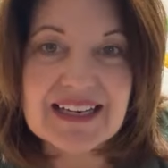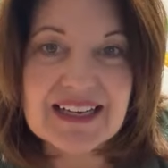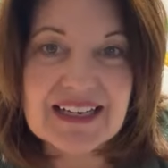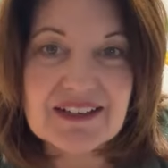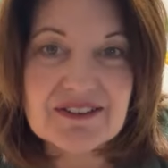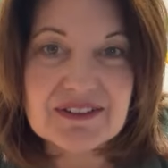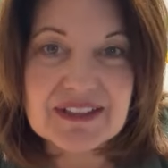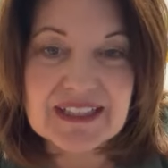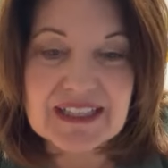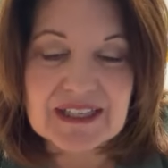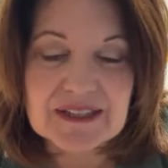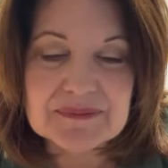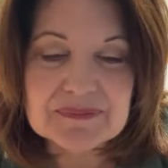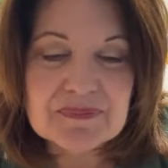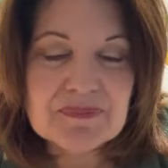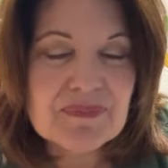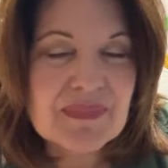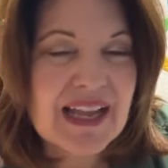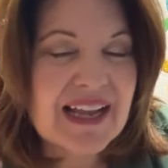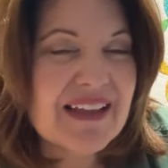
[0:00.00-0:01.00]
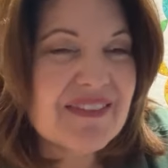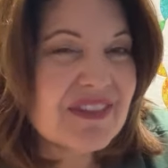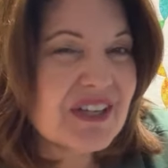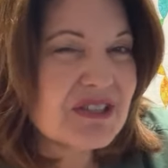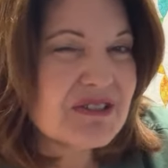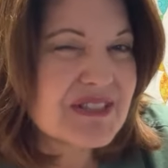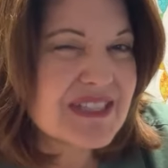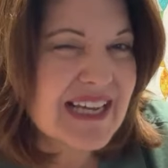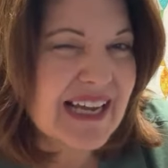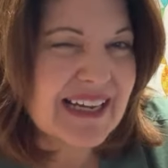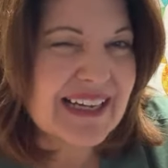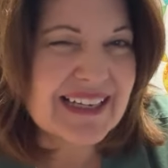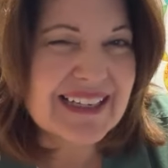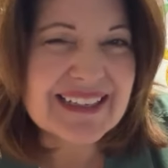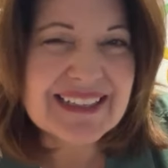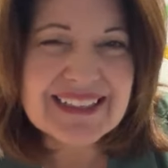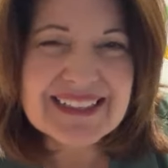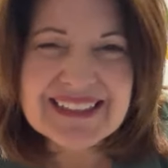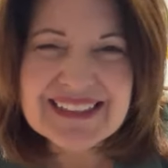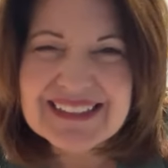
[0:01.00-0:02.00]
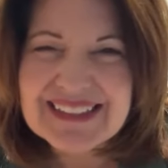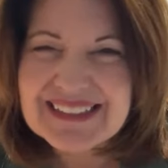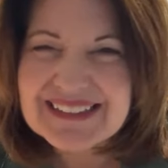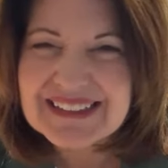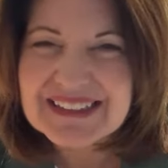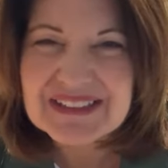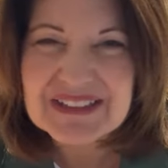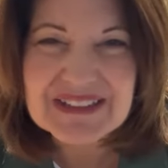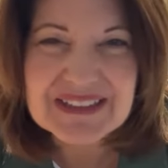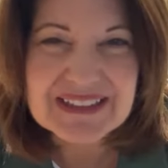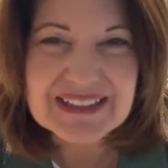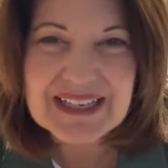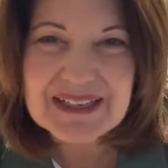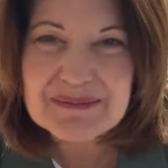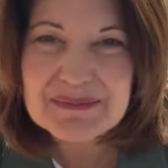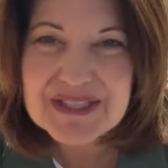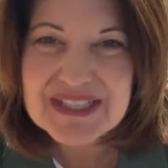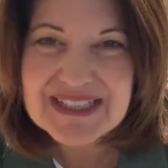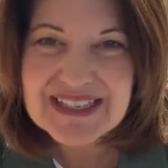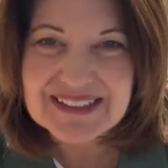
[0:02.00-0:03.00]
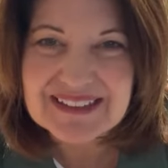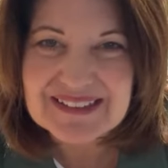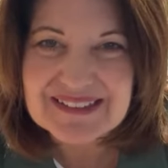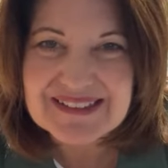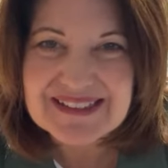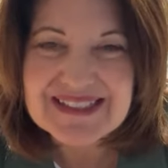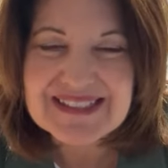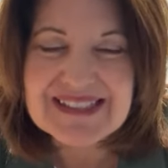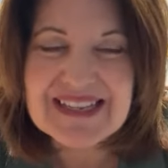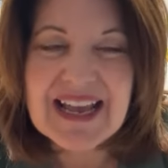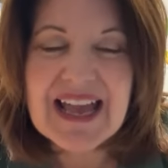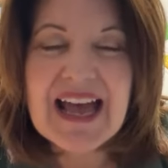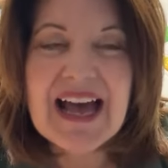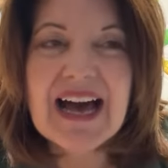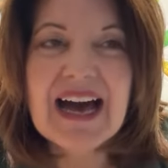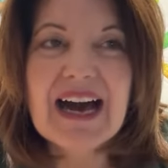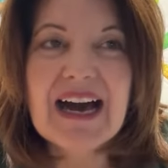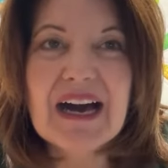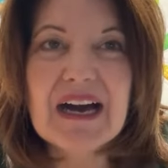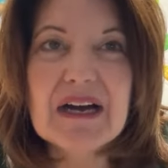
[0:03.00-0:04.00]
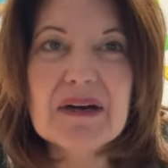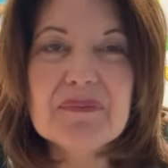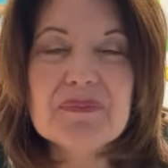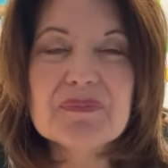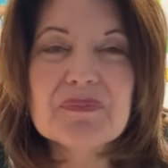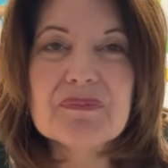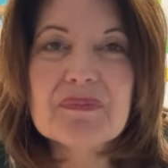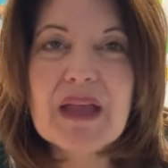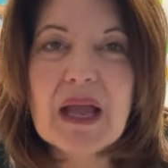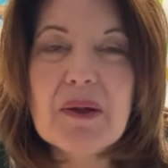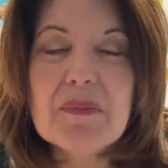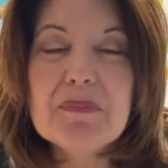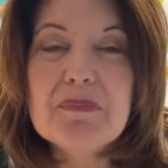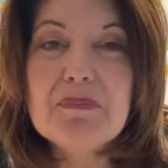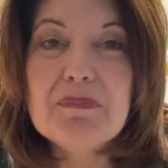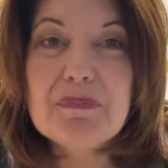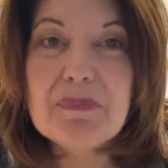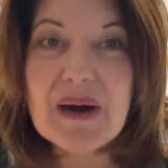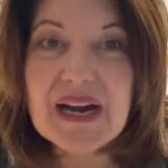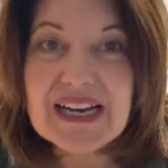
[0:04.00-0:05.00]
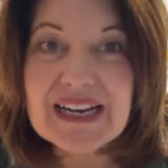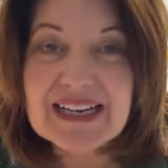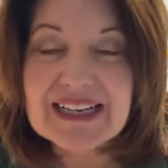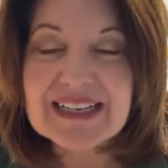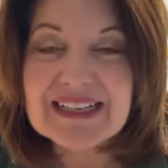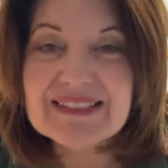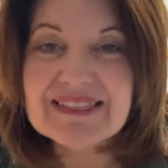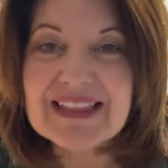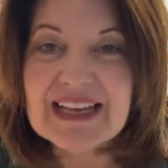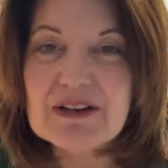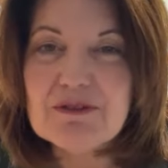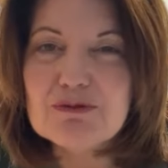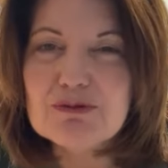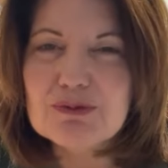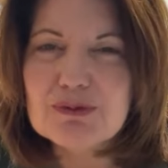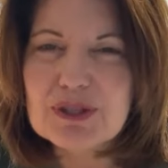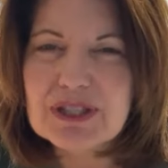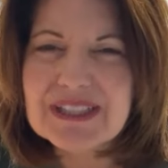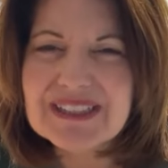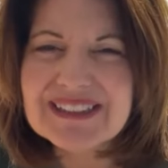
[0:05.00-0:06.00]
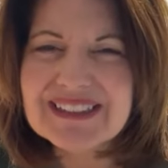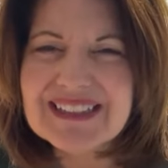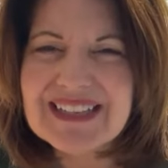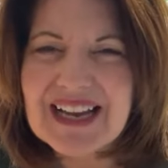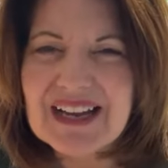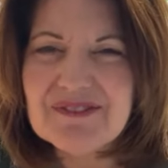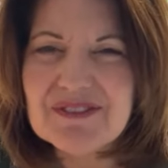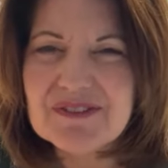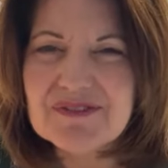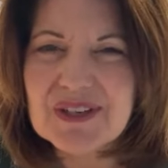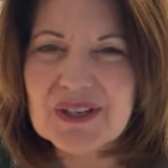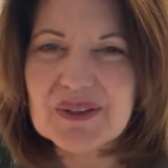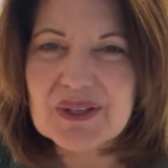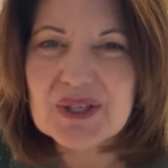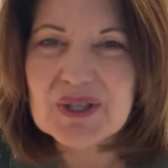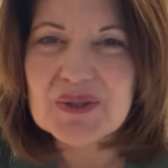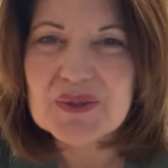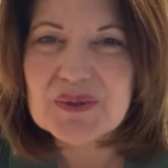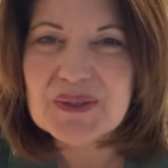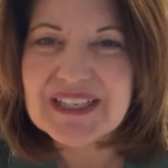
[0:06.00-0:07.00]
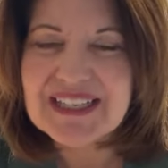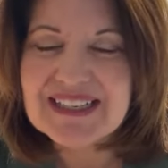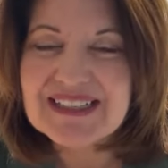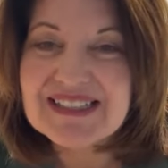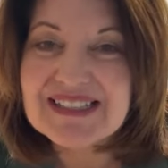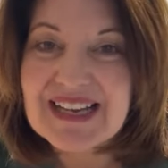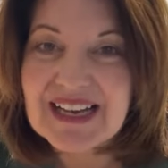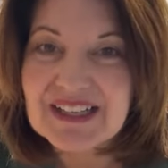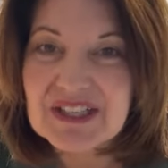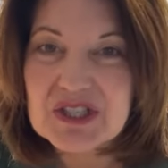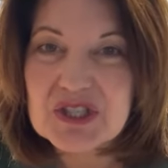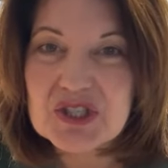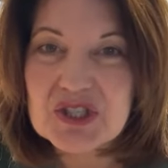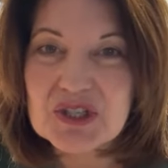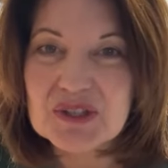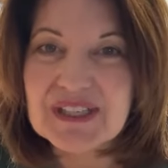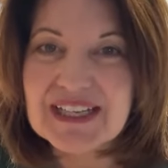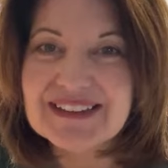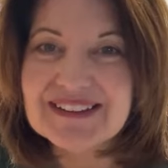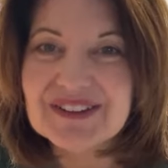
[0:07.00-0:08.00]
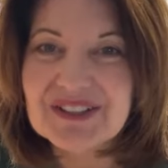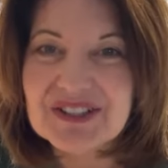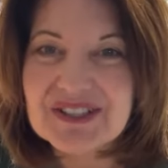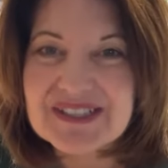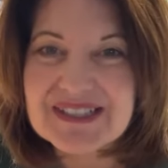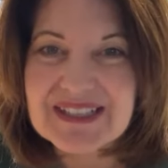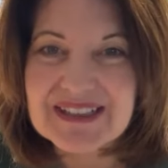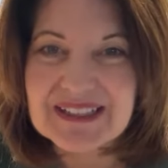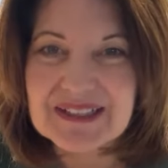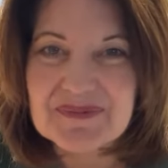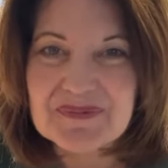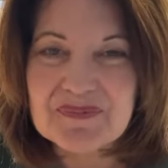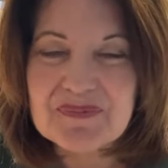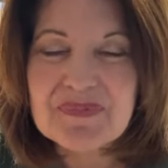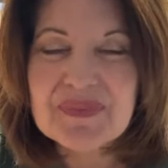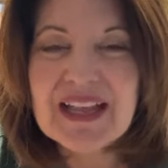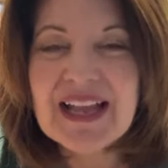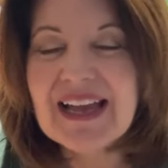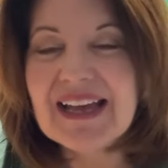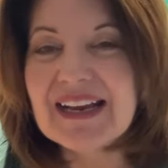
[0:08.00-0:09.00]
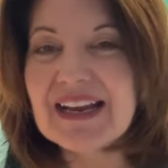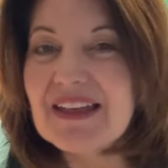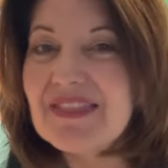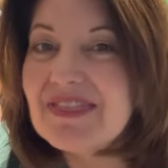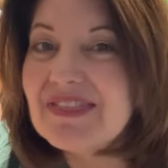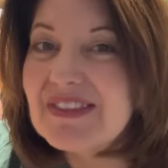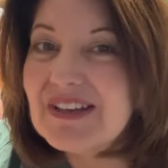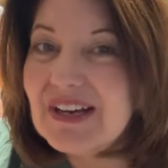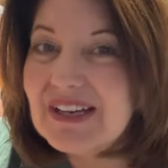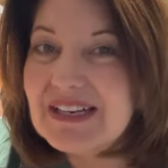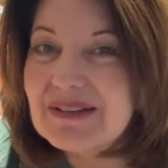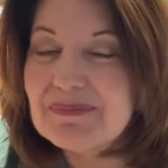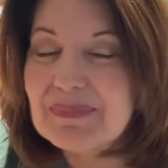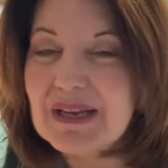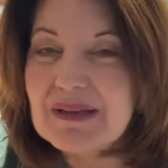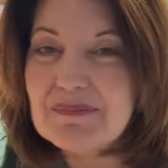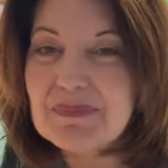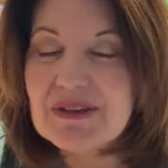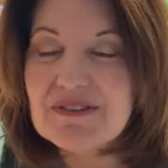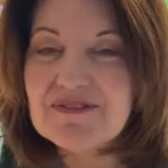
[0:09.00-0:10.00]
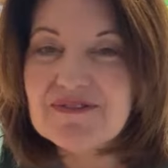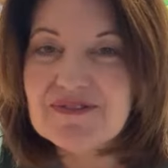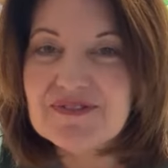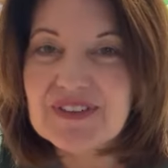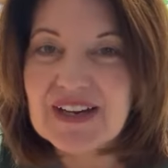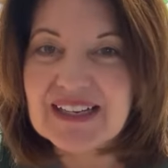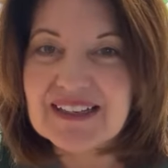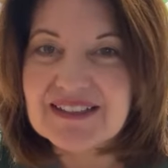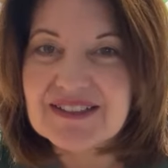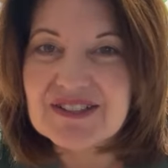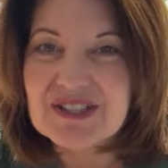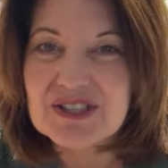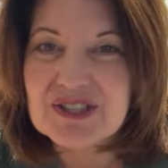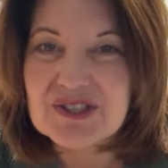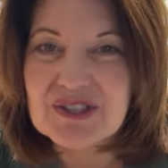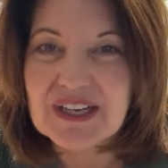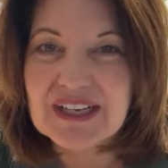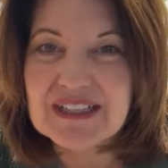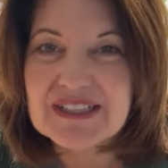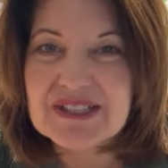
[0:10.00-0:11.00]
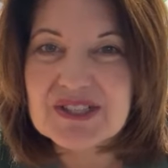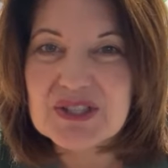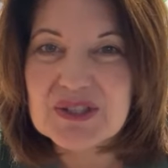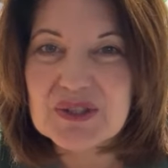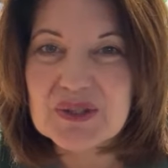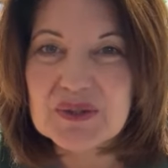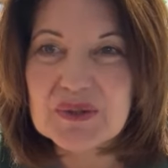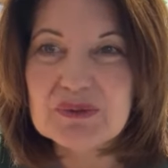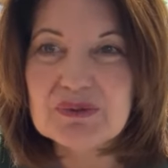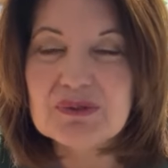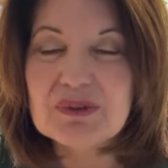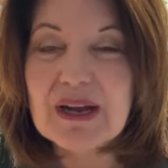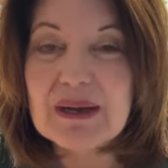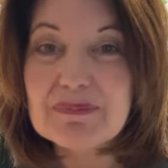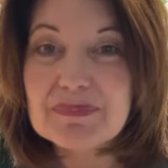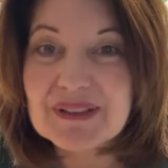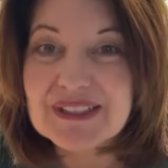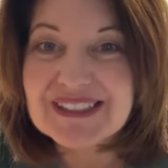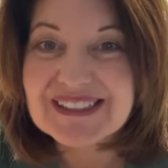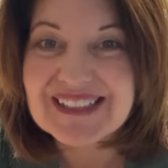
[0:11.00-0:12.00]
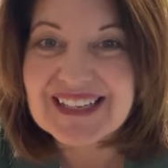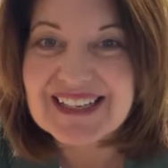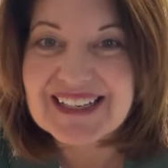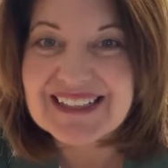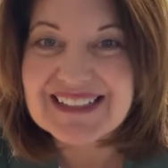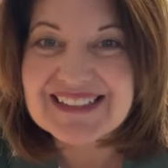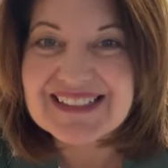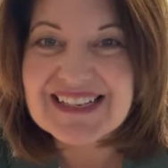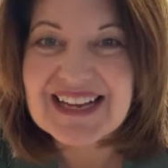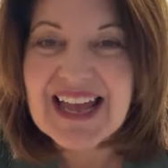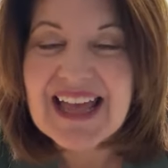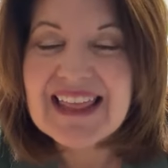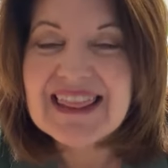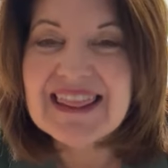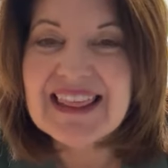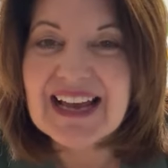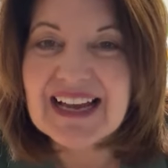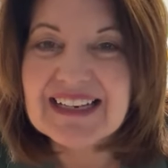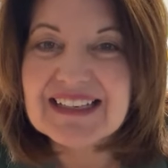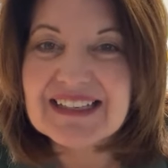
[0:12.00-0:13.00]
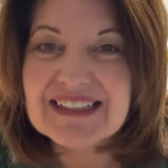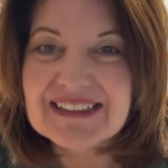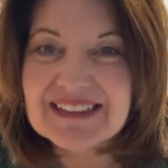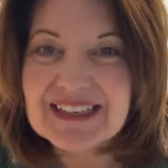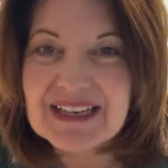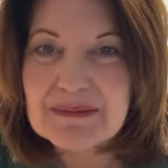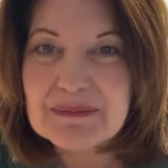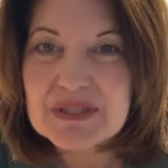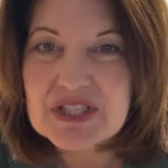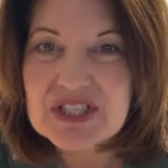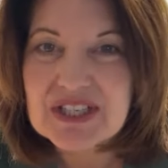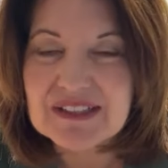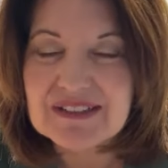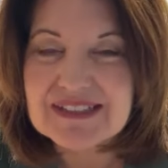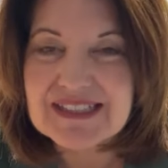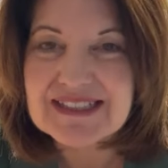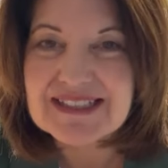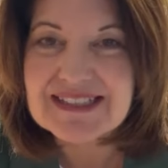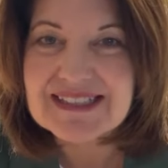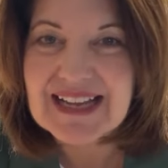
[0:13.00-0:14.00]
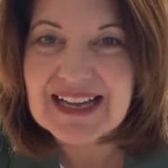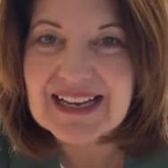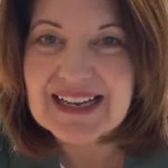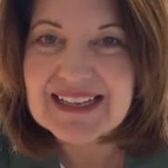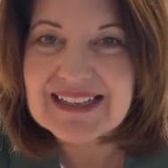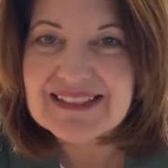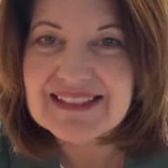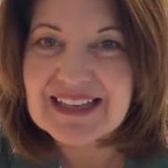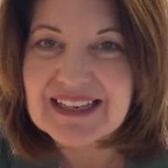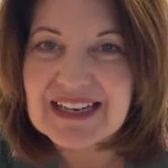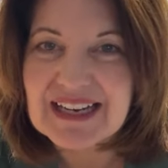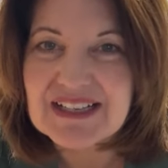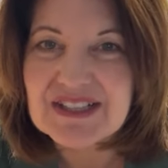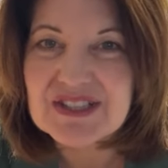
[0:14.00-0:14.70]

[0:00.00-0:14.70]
area. And they're tiny little clamshells. But they really have a very unique texture and look to them. And I thought it might be fun to try to replicate that clamshell design that I